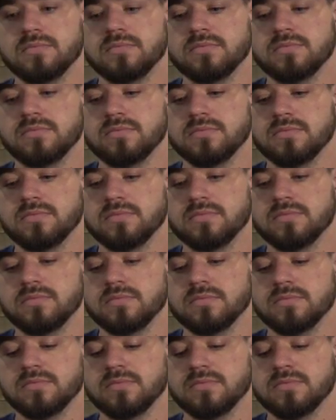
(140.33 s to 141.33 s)

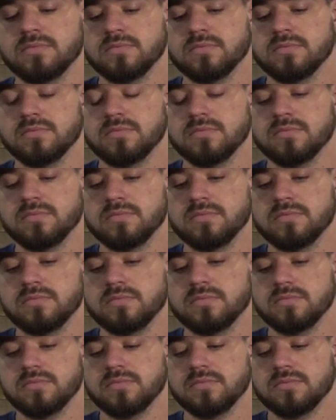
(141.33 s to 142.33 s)

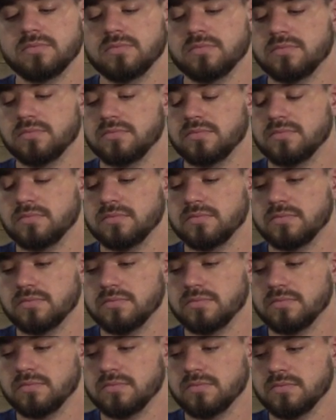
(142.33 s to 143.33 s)

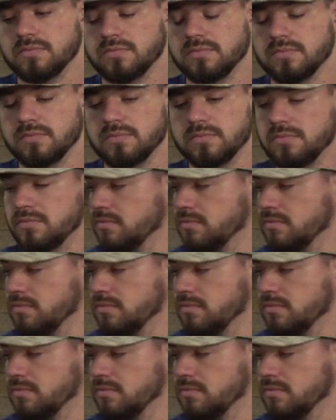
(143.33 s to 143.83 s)
No words are spoken by the person on screen.